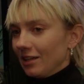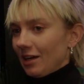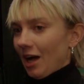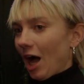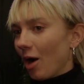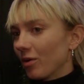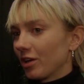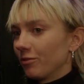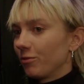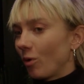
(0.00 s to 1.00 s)
how it
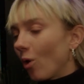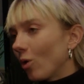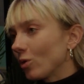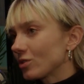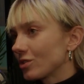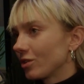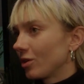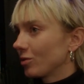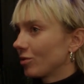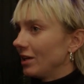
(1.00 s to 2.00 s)
unfolds, you
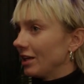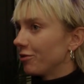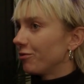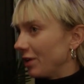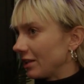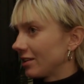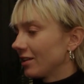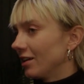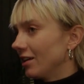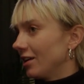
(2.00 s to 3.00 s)
know, really fit
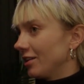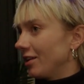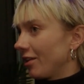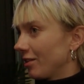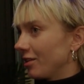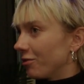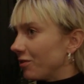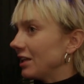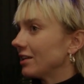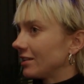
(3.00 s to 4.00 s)
the
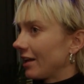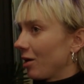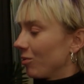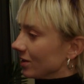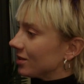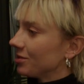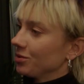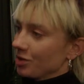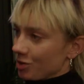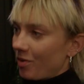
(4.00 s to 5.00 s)
feeling that I wanted to
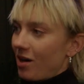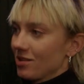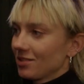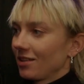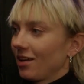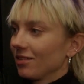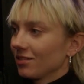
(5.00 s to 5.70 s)
express. Yeah.